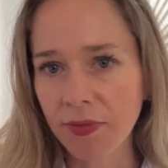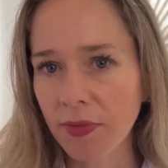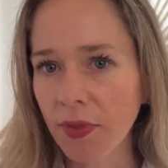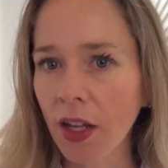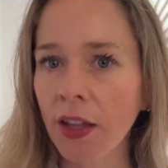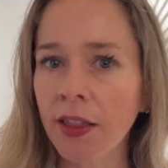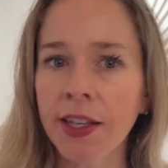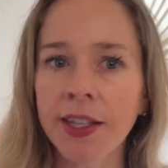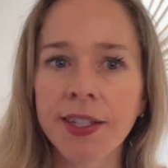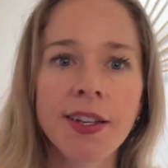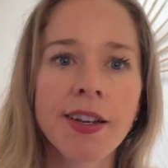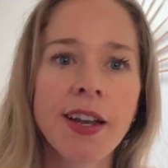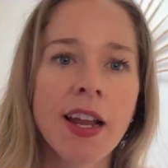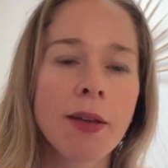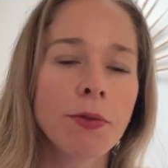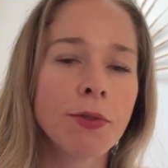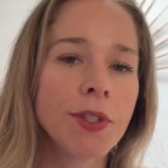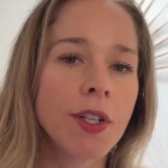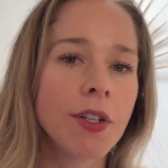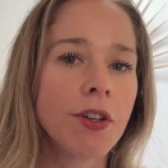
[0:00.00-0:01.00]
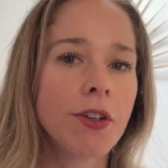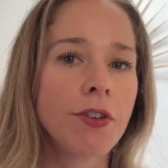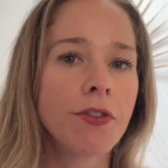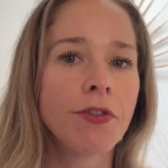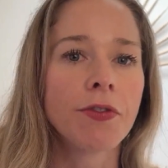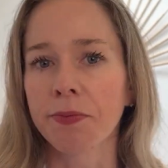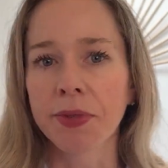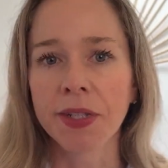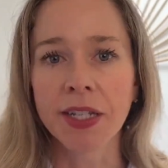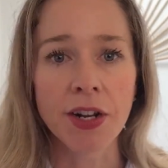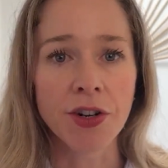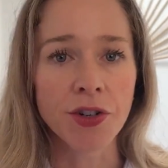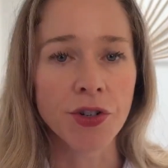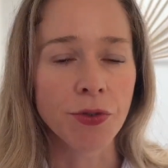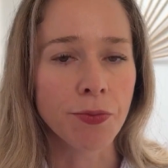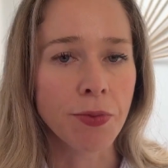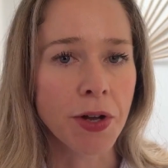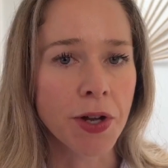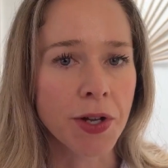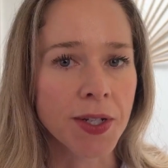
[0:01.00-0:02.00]
this enables a lot of potential
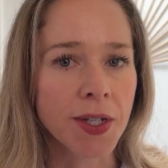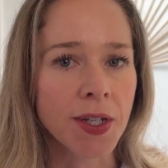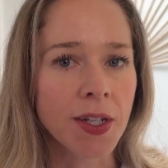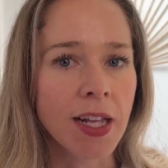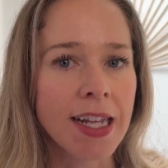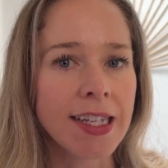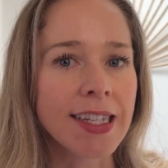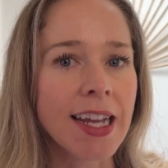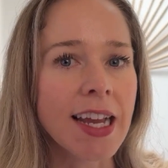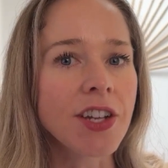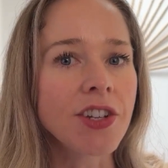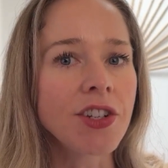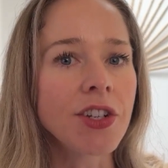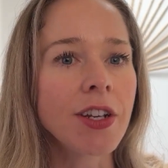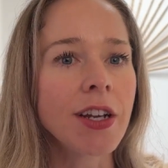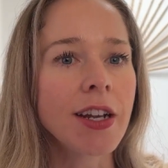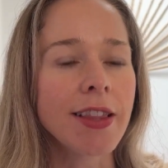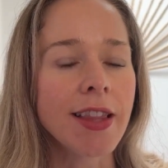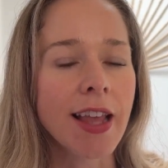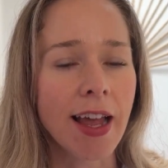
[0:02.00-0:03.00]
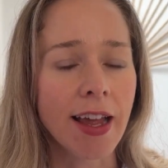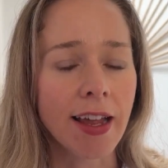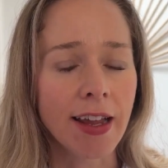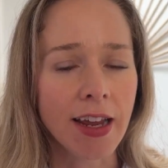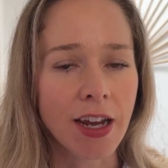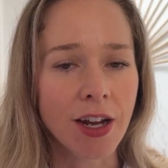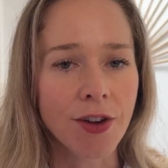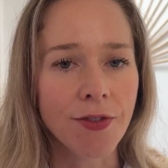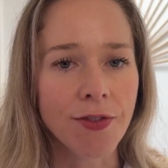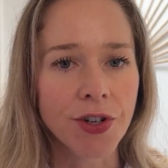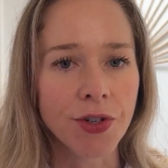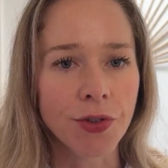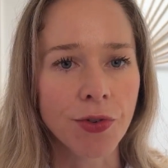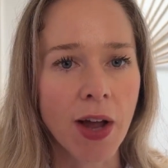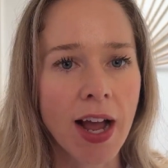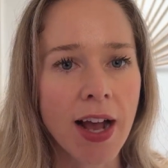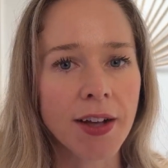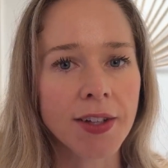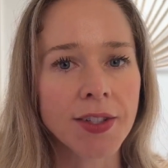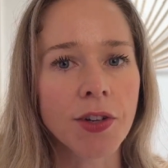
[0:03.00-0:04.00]
personalization at the individual
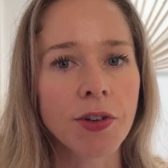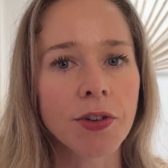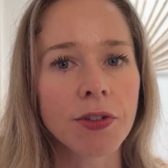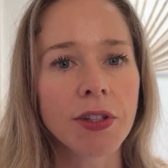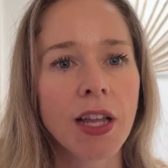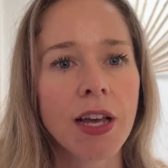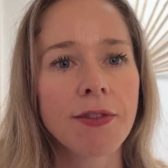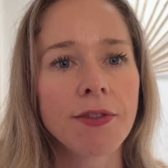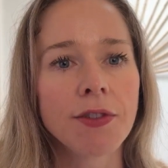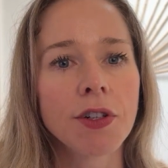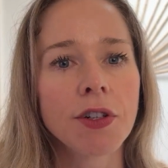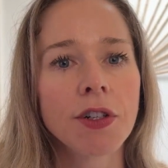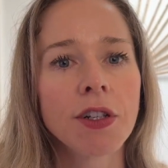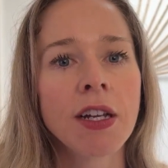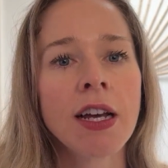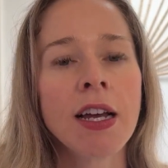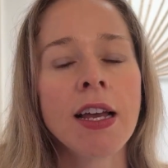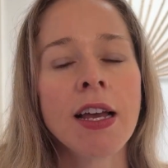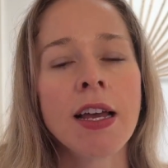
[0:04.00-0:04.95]
household level.